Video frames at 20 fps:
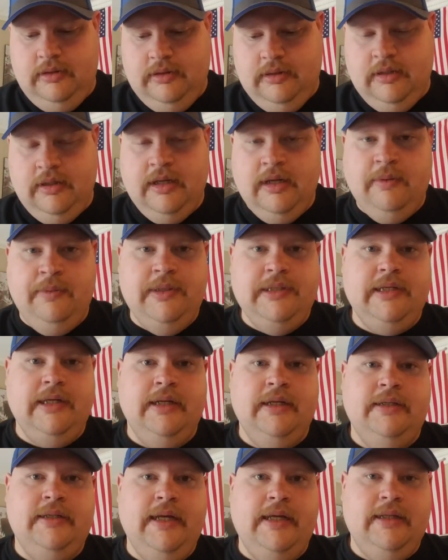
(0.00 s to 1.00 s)
I wasn't
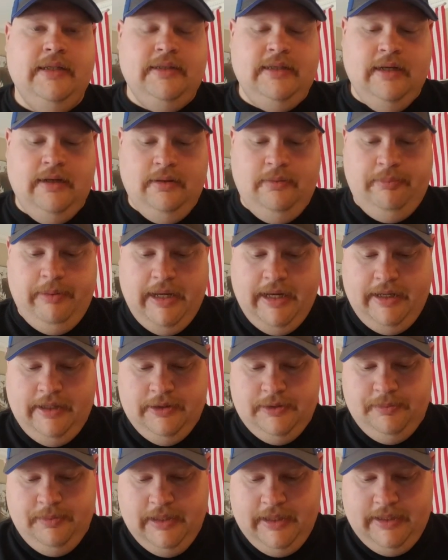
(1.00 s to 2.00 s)
going to take this out of the
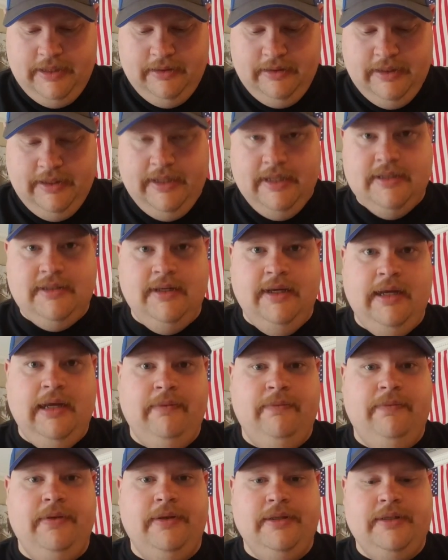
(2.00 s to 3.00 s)
package, but I guess I
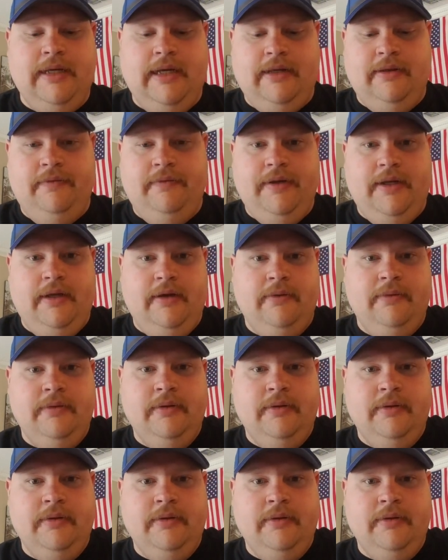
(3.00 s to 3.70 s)
am for the sake of the video.